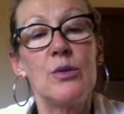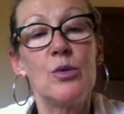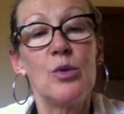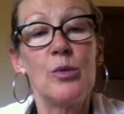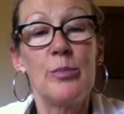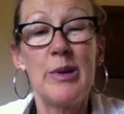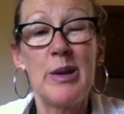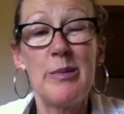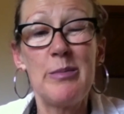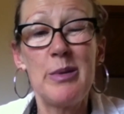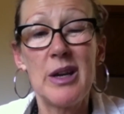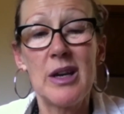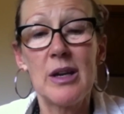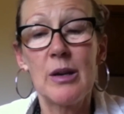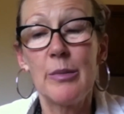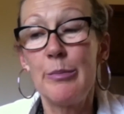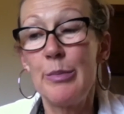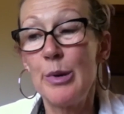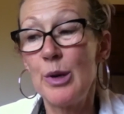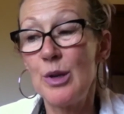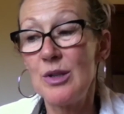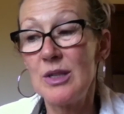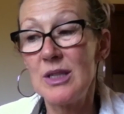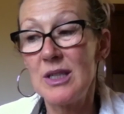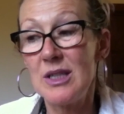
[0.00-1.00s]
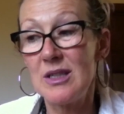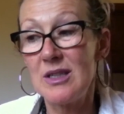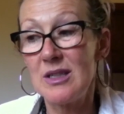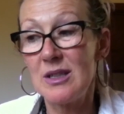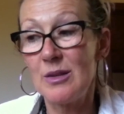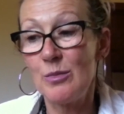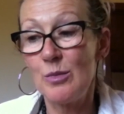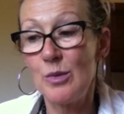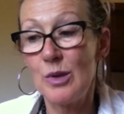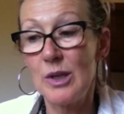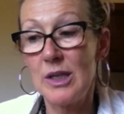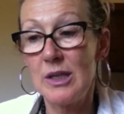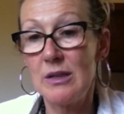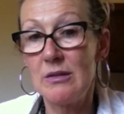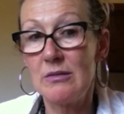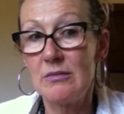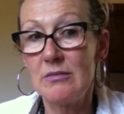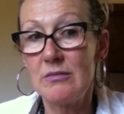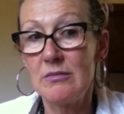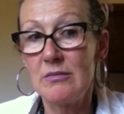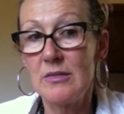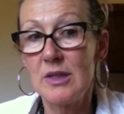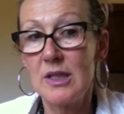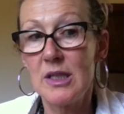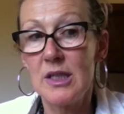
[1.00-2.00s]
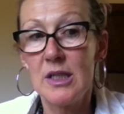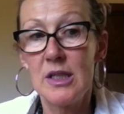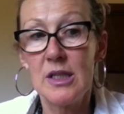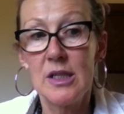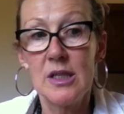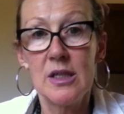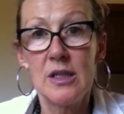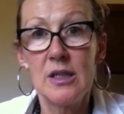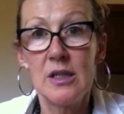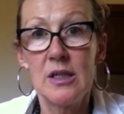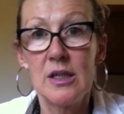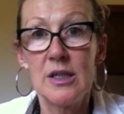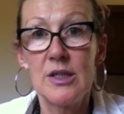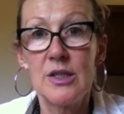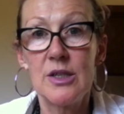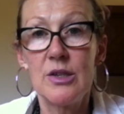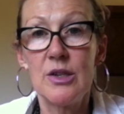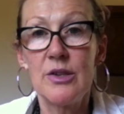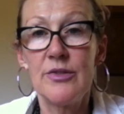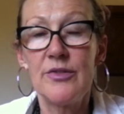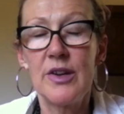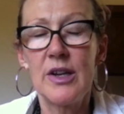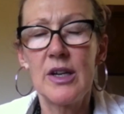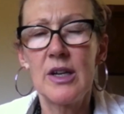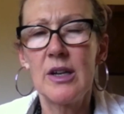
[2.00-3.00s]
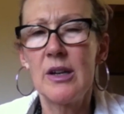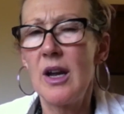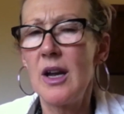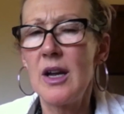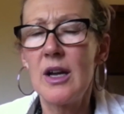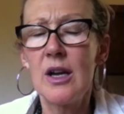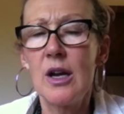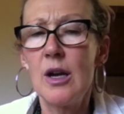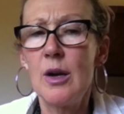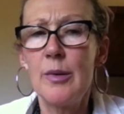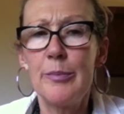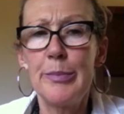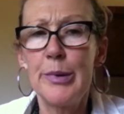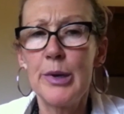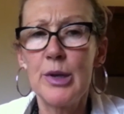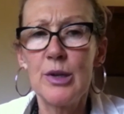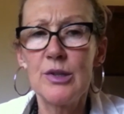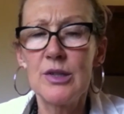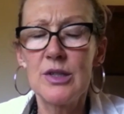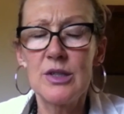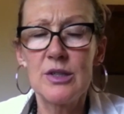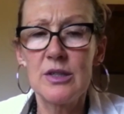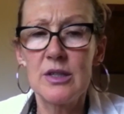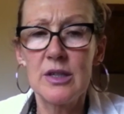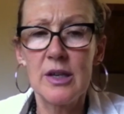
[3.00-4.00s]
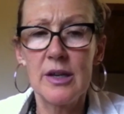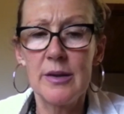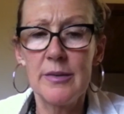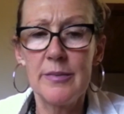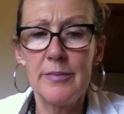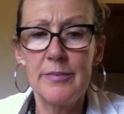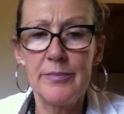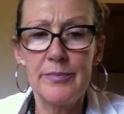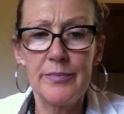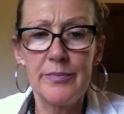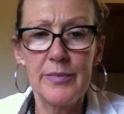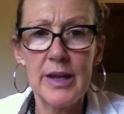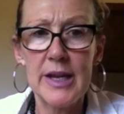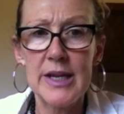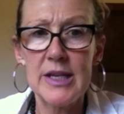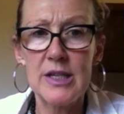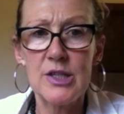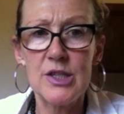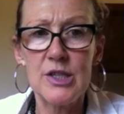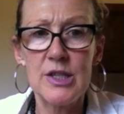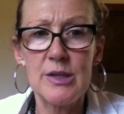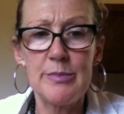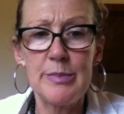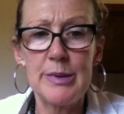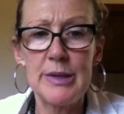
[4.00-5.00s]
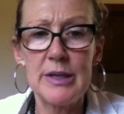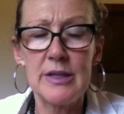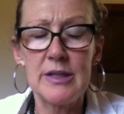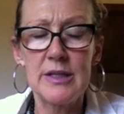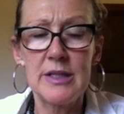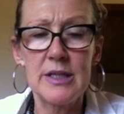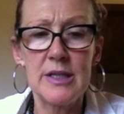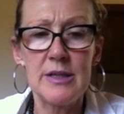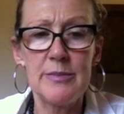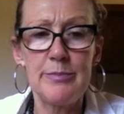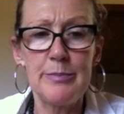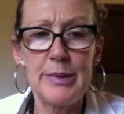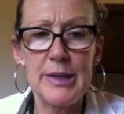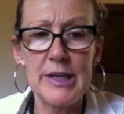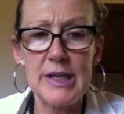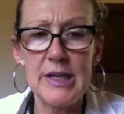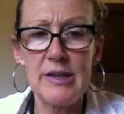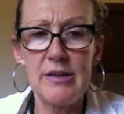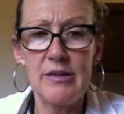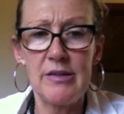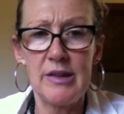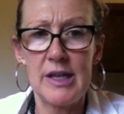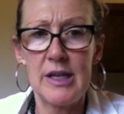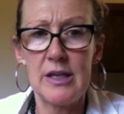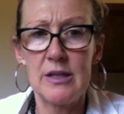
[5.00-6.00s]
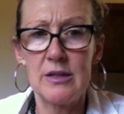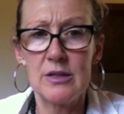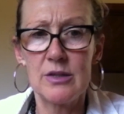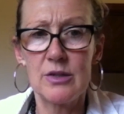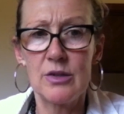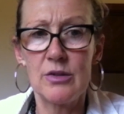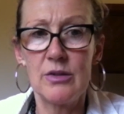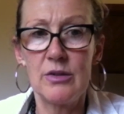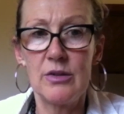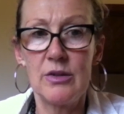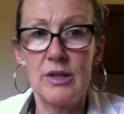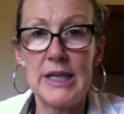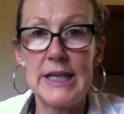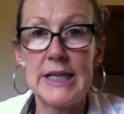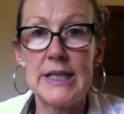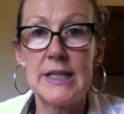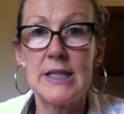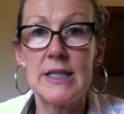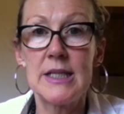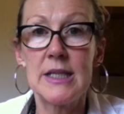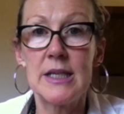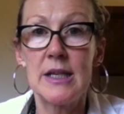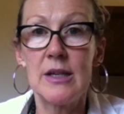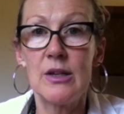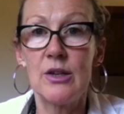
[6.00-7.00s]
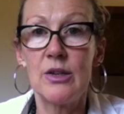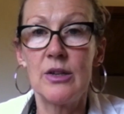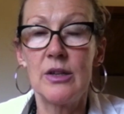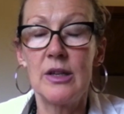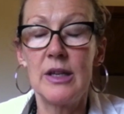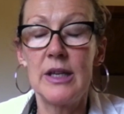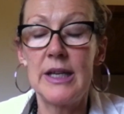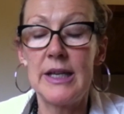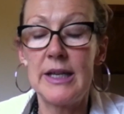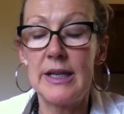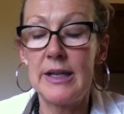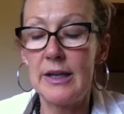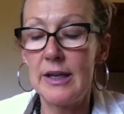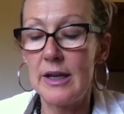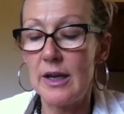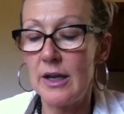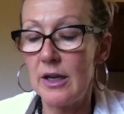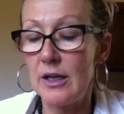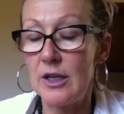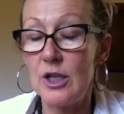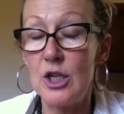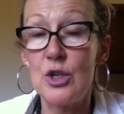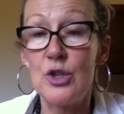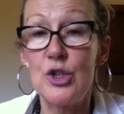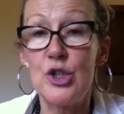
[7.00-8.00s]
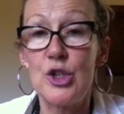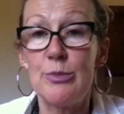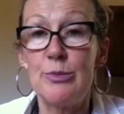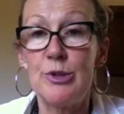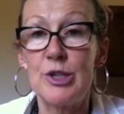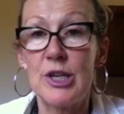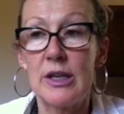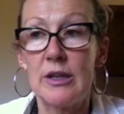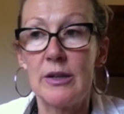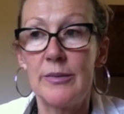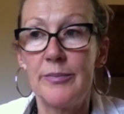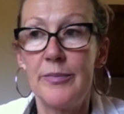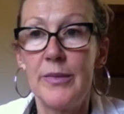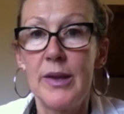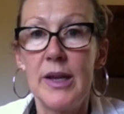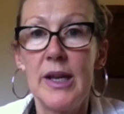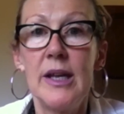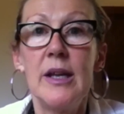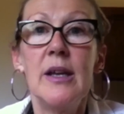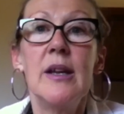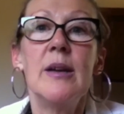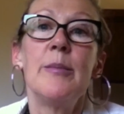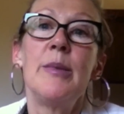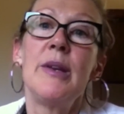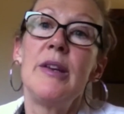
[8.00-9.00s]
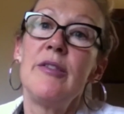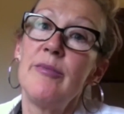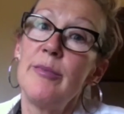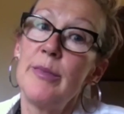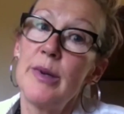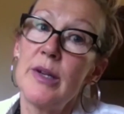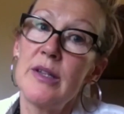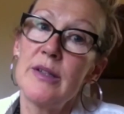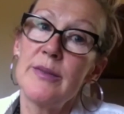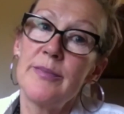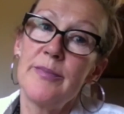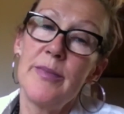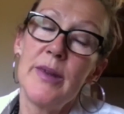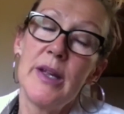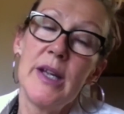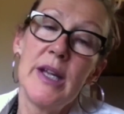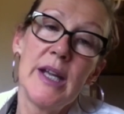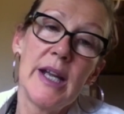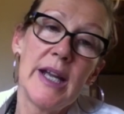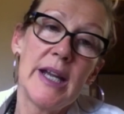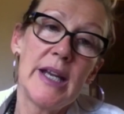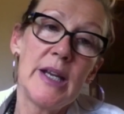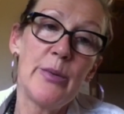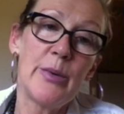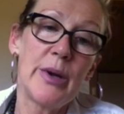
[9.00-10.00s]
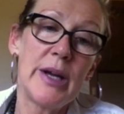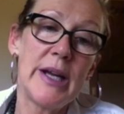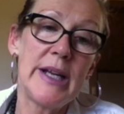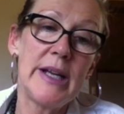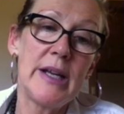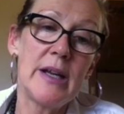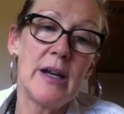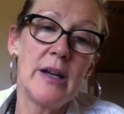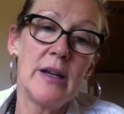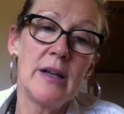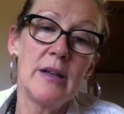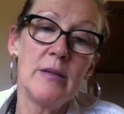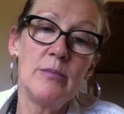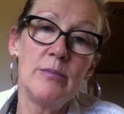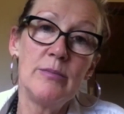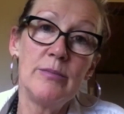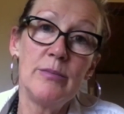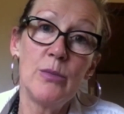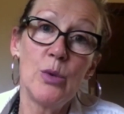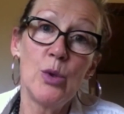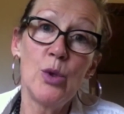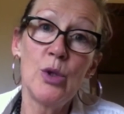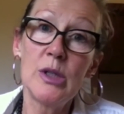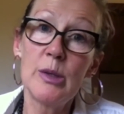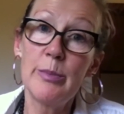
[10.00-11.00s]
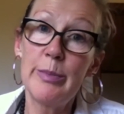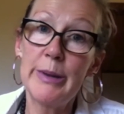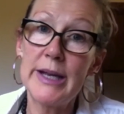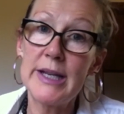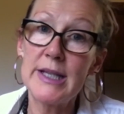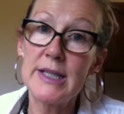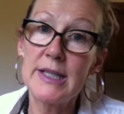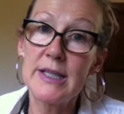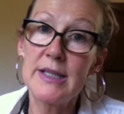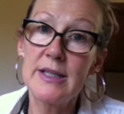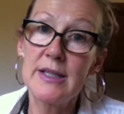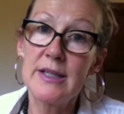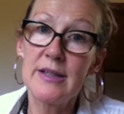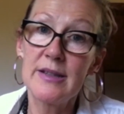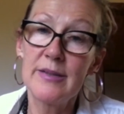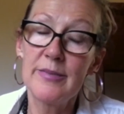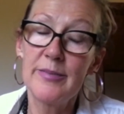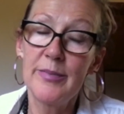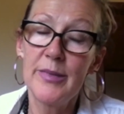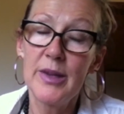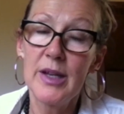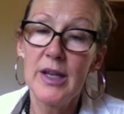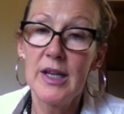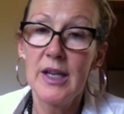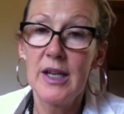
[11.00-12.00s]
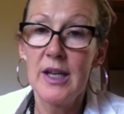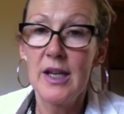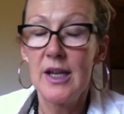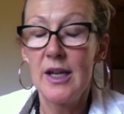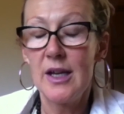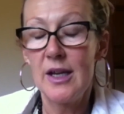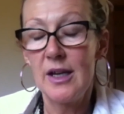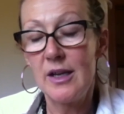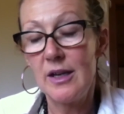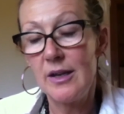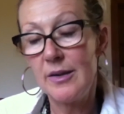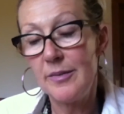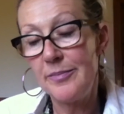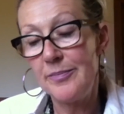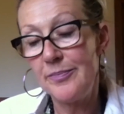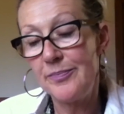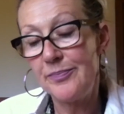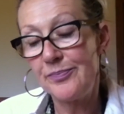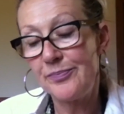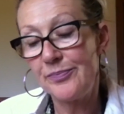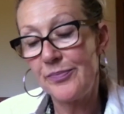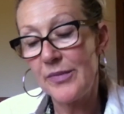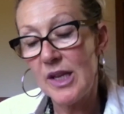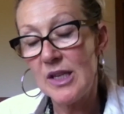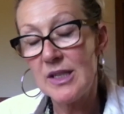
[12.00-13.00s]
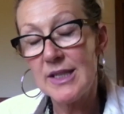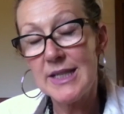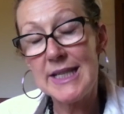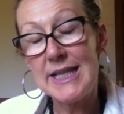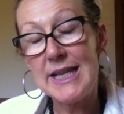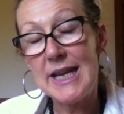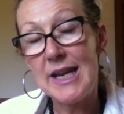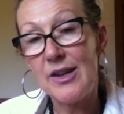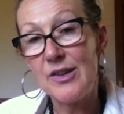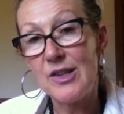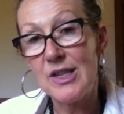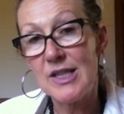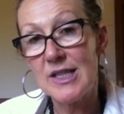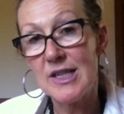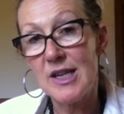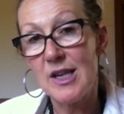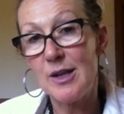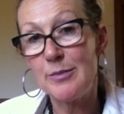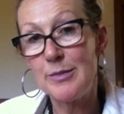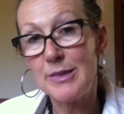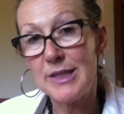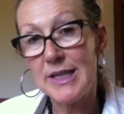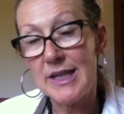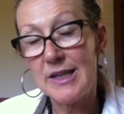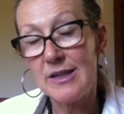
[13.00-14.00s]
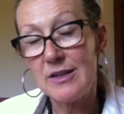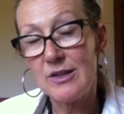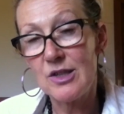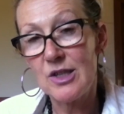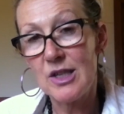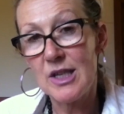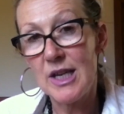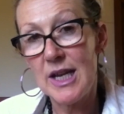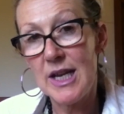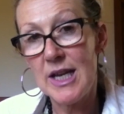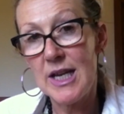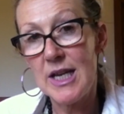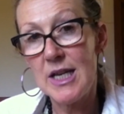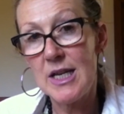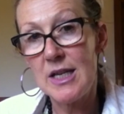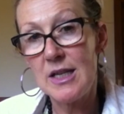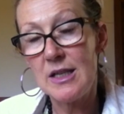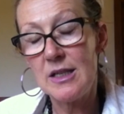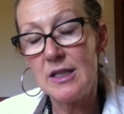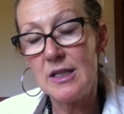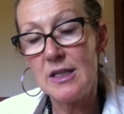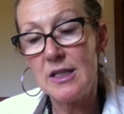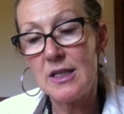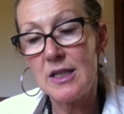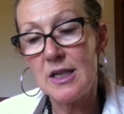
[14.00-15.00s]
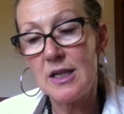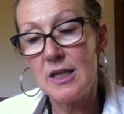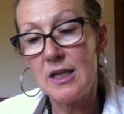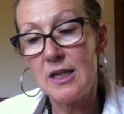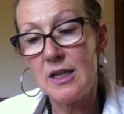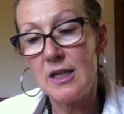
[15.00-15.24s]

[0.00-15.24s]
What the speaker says: it, or maybe I can post it somewhere. I don't know if I can. I can't post HTTP things on the internet, on the YouTube channel, but never mind. Anyway, all the best. I'll see how this comes out, and